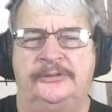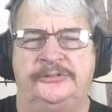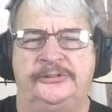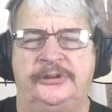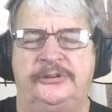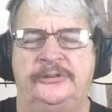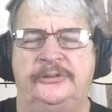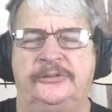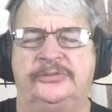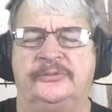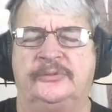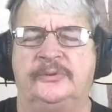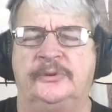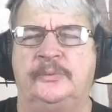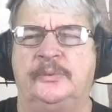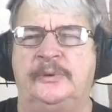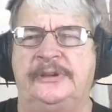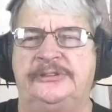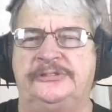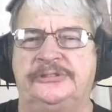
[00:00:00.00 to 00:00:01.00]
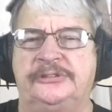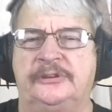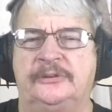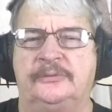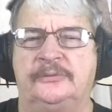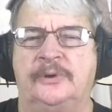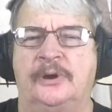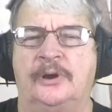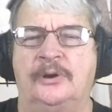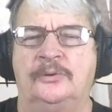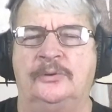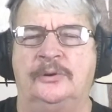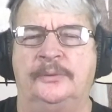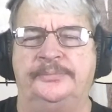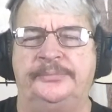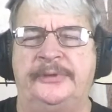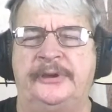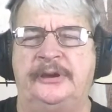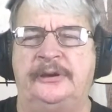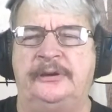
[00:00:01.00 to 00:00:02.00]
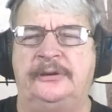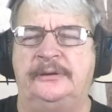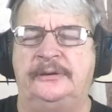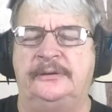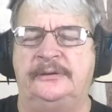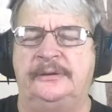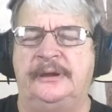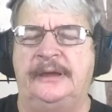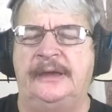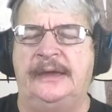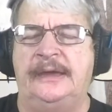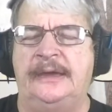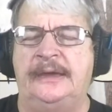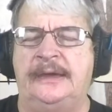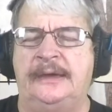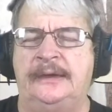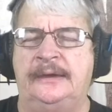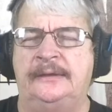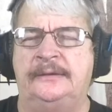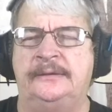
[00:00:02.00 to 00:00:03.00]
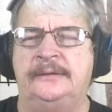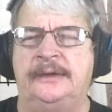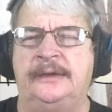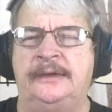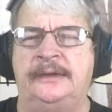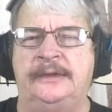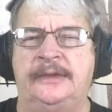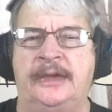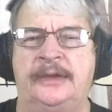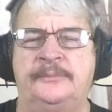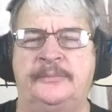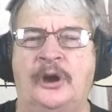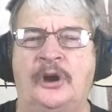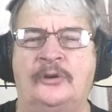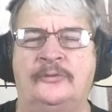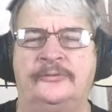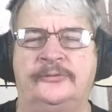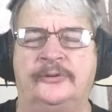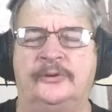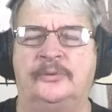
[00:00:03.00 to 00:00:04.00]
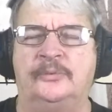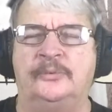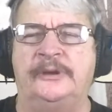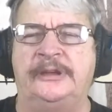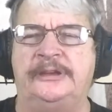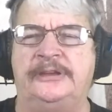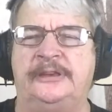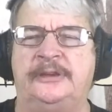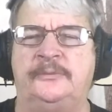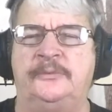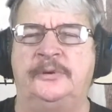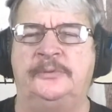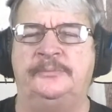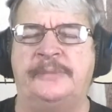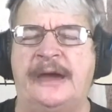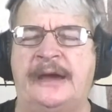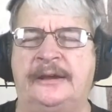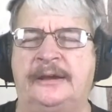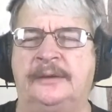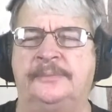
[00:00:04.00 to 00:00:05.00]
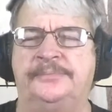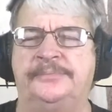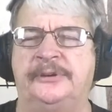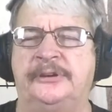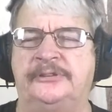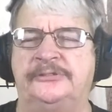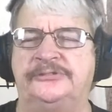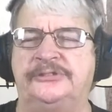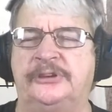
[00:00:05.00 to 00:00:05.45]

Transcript: 2 to 3 weeks in a row up there, and he came home for a week and he went back up there.